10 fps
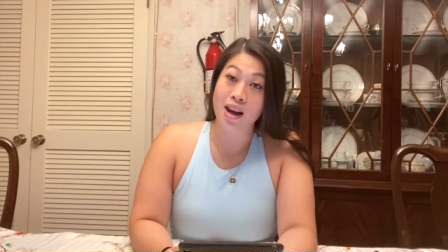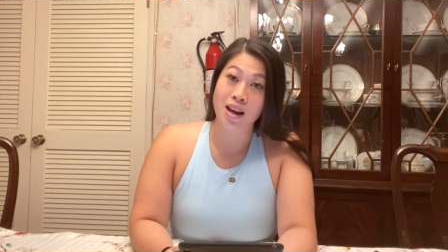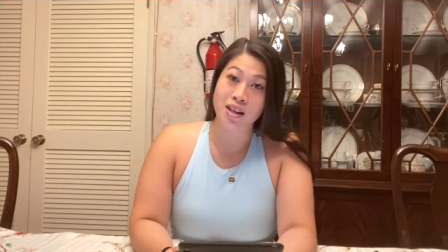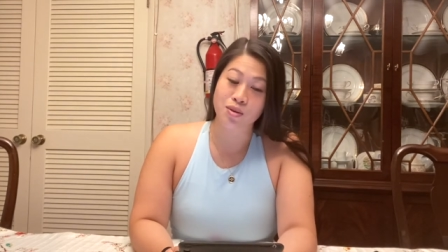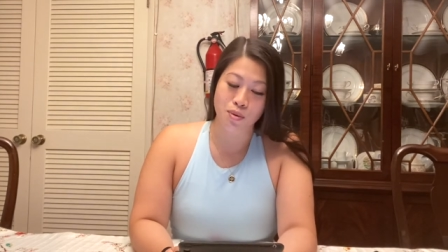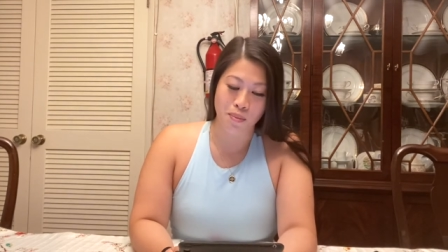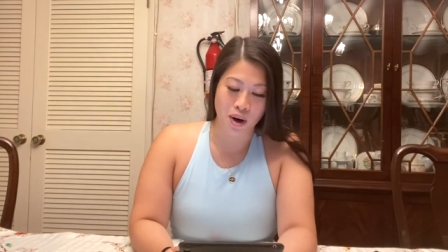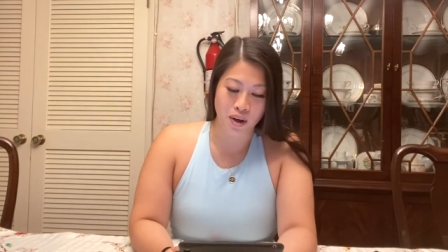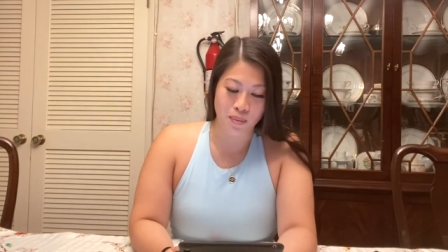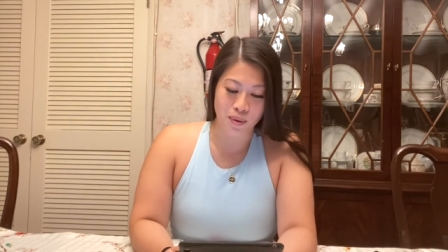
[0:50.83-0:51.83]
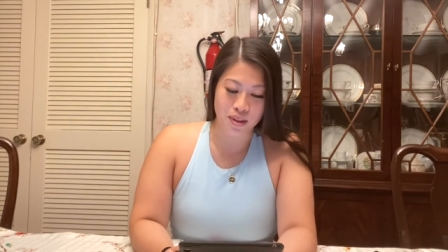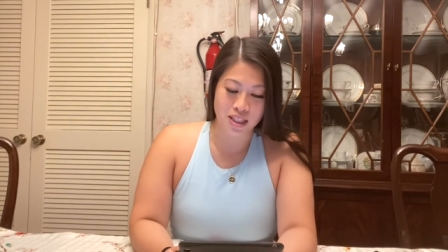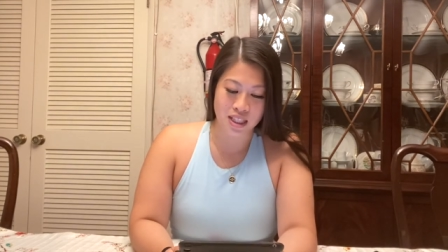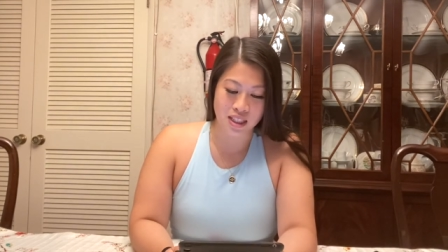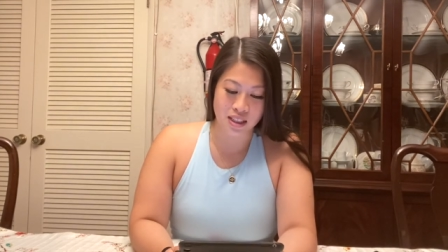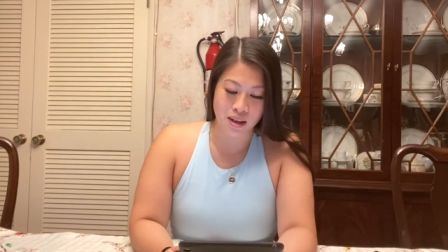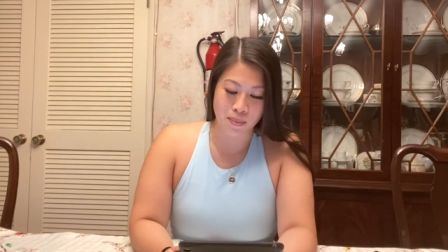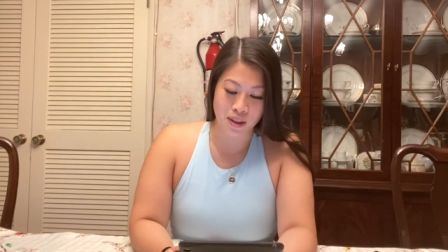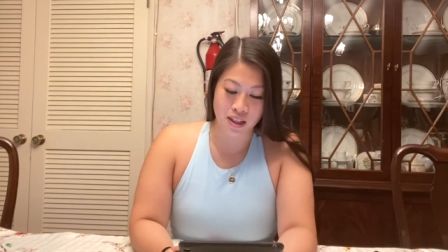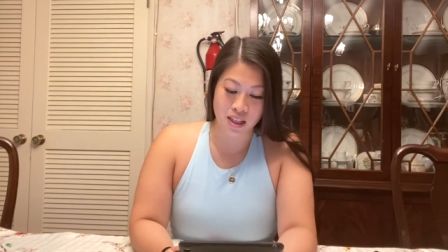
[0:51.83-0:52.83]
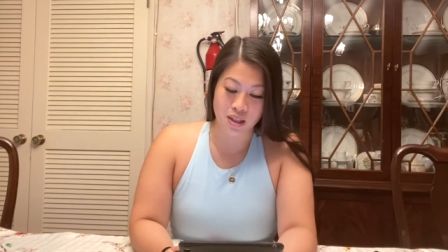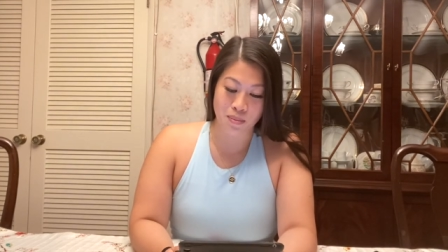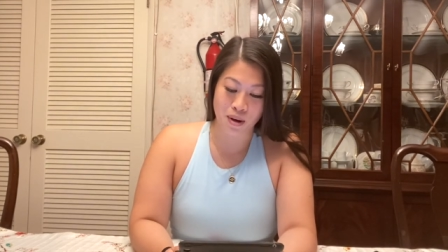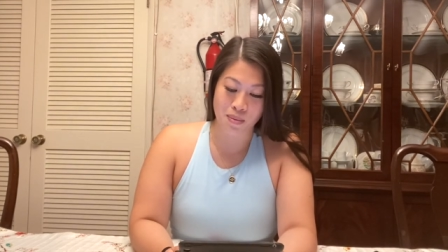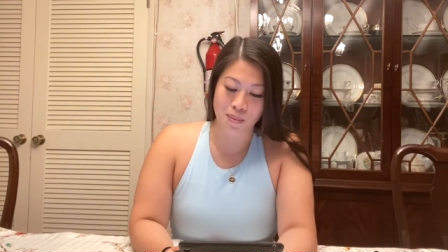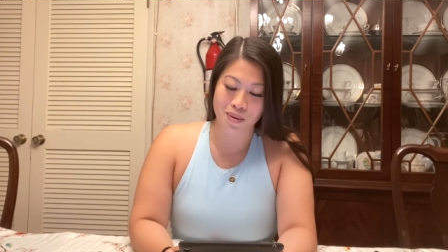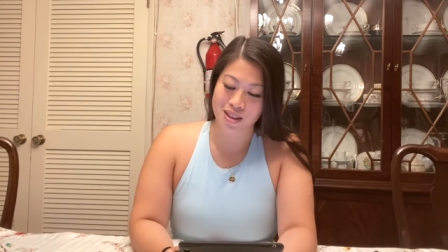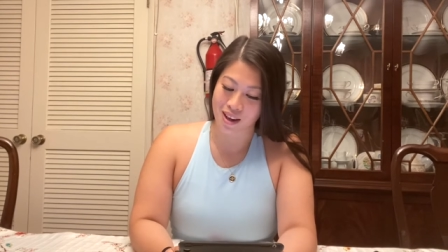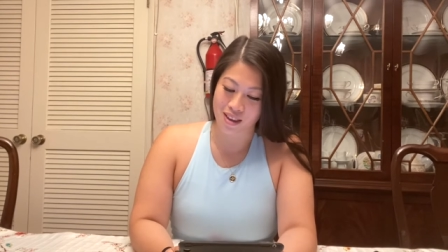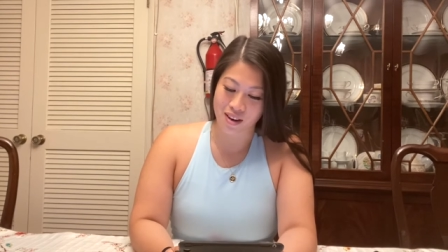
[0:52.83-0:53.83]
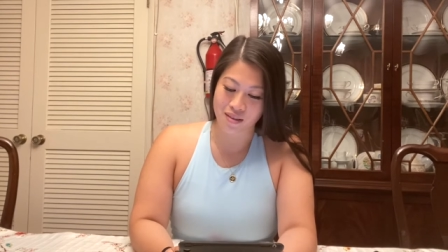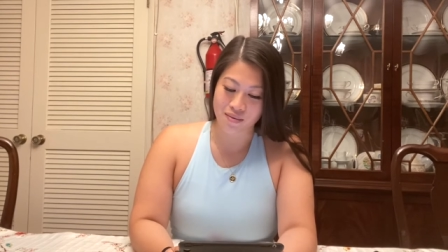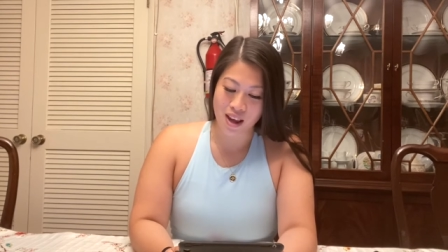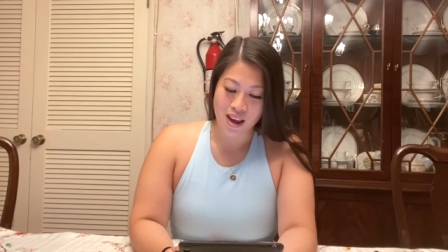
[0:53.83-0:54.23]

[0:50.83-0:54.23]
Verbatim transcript: and its remarkable ability to bring people together.